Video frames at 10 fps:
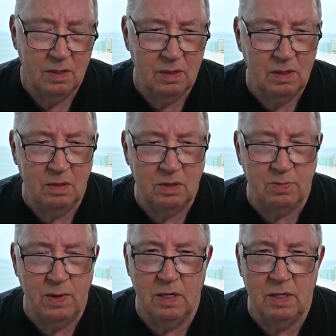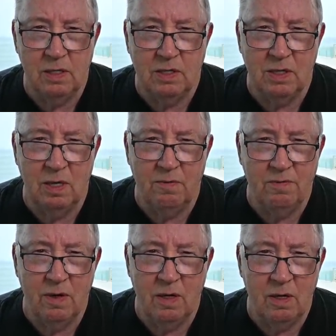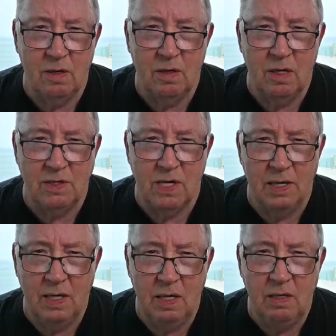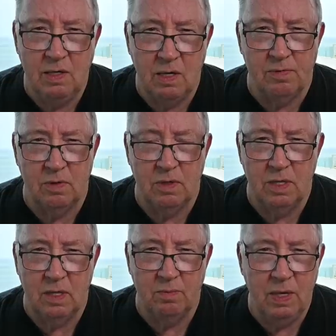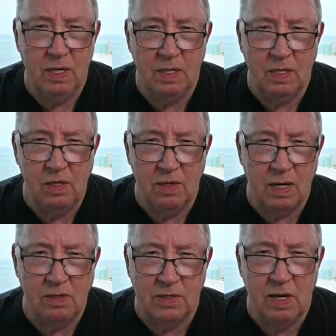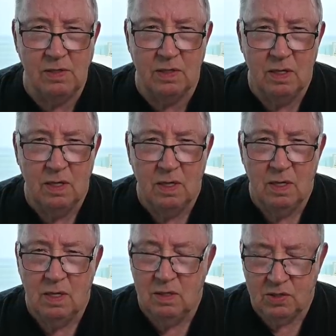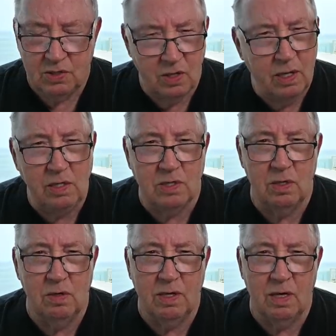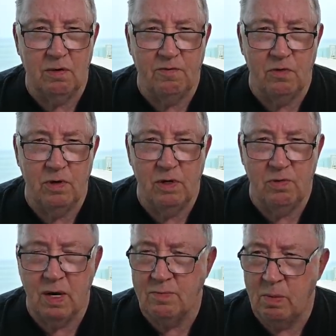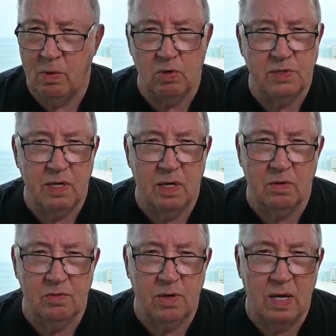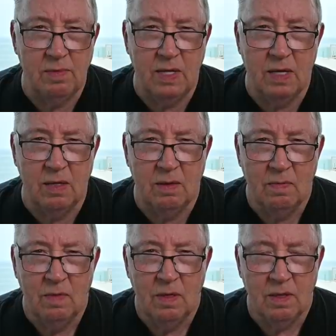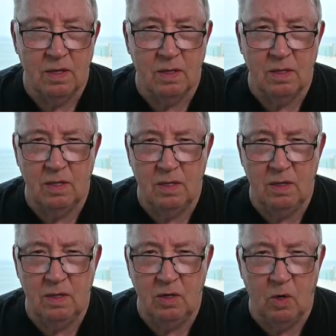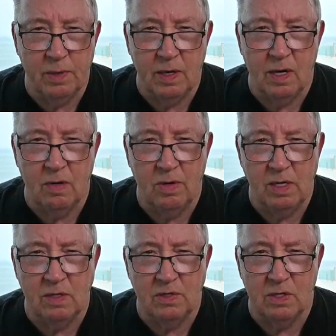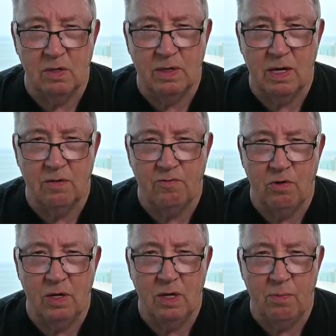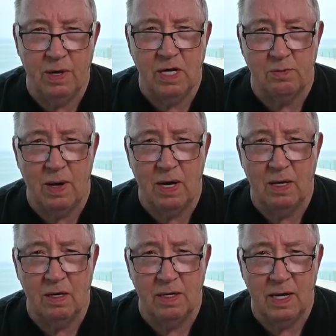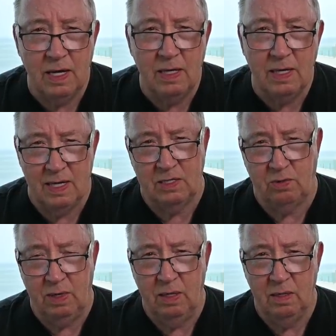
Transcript: The, the smelling this stuff here is not any different than being in the United States, sunny Southern California, driving my motorcycle, driving down the, the, the open highways in Southern California and passed by an egg hatchery.